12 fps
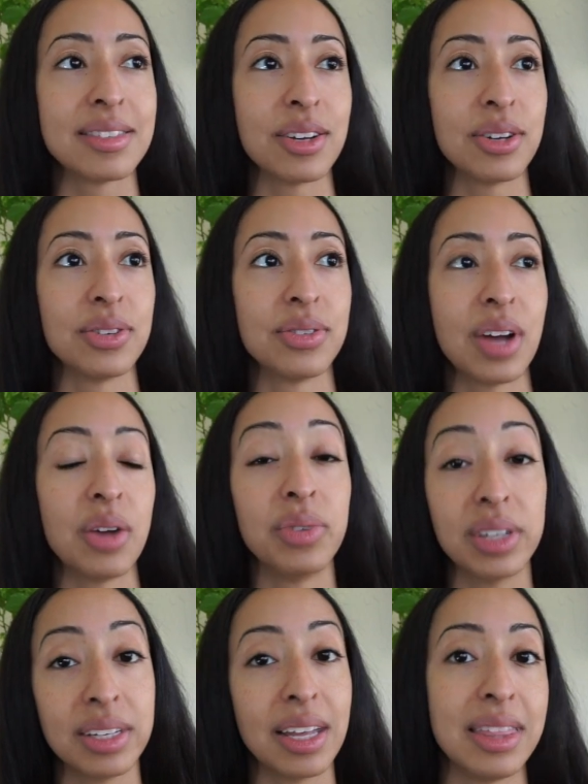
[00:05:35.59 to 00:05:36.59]
So I
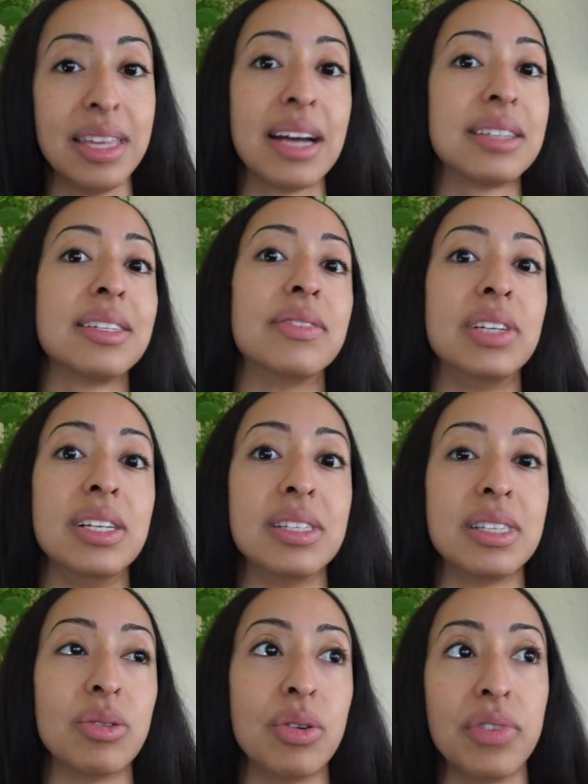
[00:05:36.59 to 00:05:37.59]
really liked the
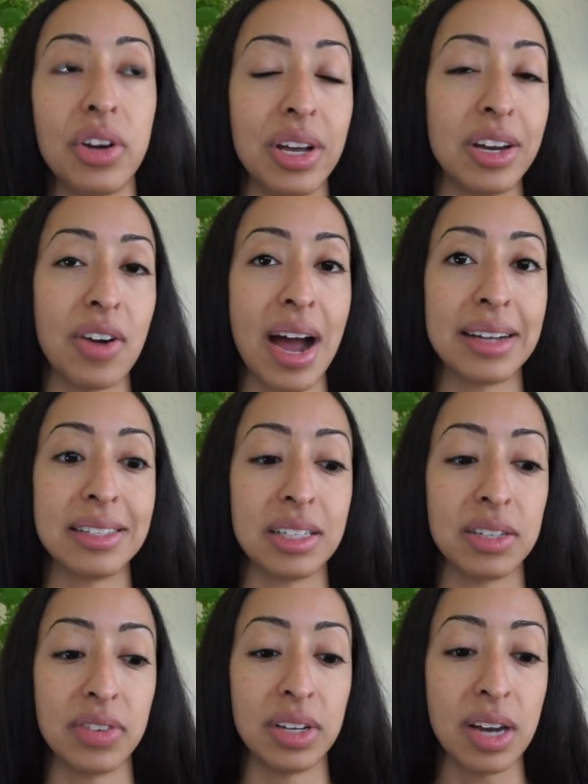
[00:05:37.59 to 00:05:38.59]
activities. They were very
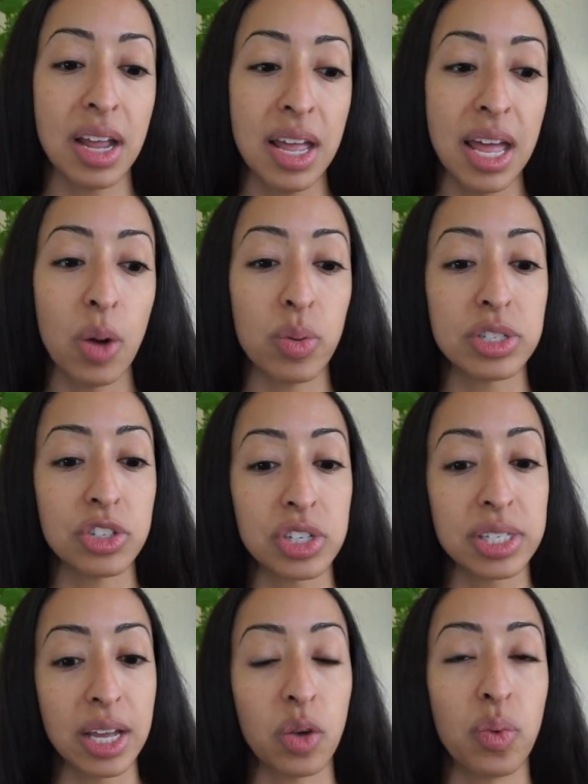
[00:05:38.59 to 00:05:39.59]
interactive, and it wasn't
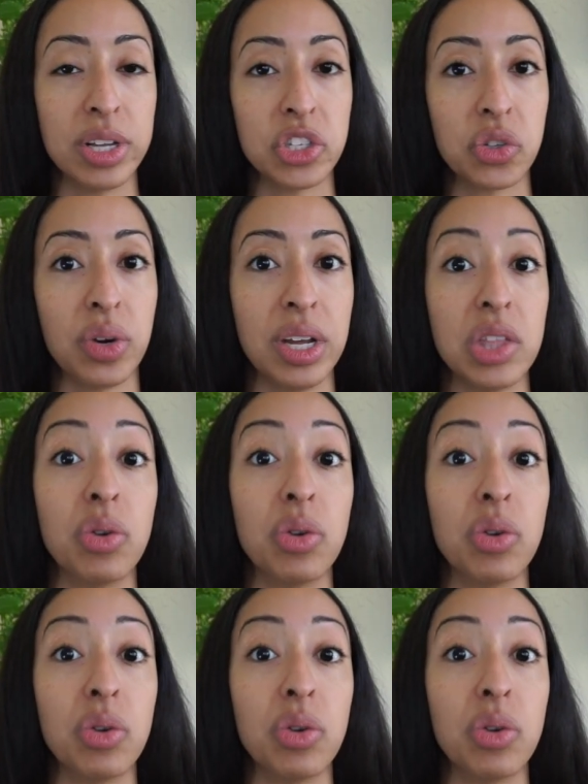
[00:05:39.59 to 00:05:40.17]
just like one screen.